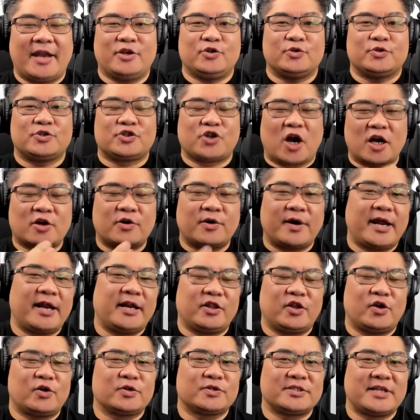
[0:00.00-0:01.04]
you start
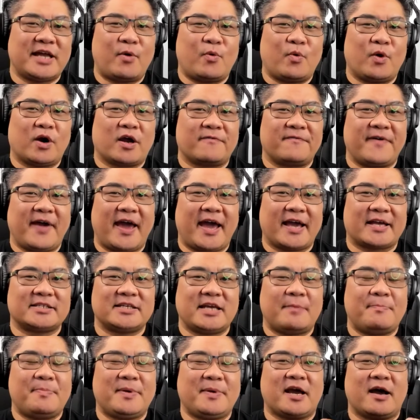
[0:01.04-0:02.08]
creating those network effects,
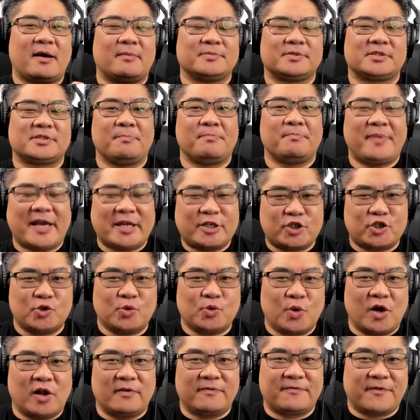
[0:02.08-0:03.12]
it becomes
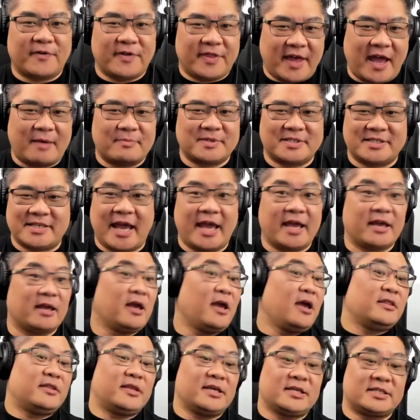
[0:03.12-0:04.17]
habitual for them saying,
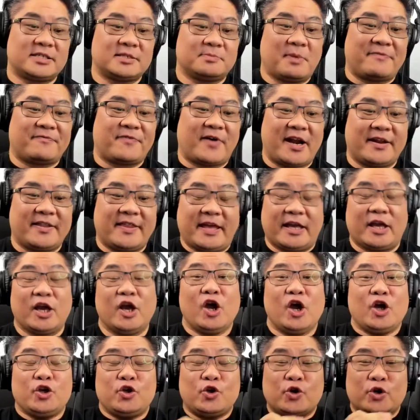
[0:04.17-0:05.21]
This is my Friday thing.
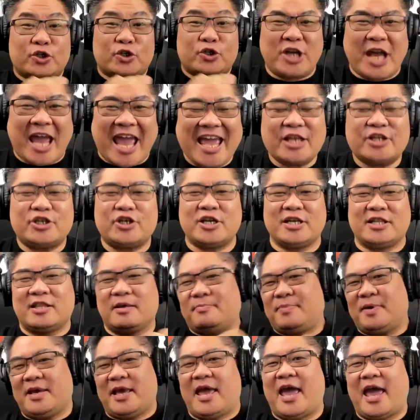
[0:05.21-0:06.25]
You're changing the
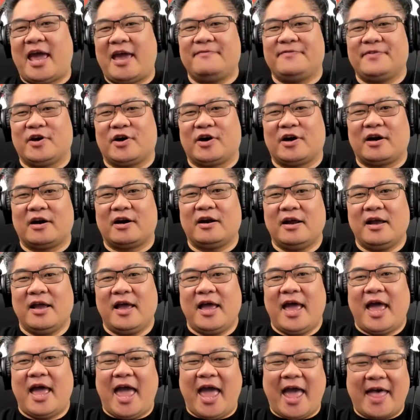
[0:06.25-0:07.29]
behavior
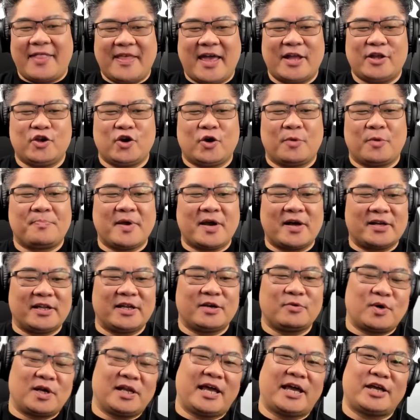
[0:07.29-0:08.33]
and then you're
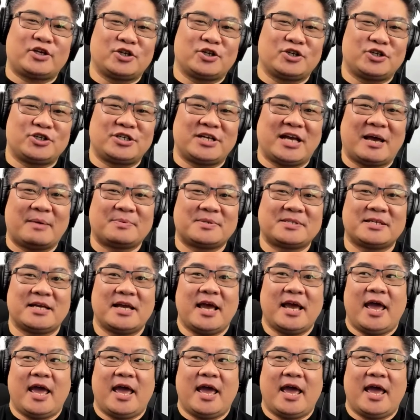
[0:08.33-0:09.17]
building relationships.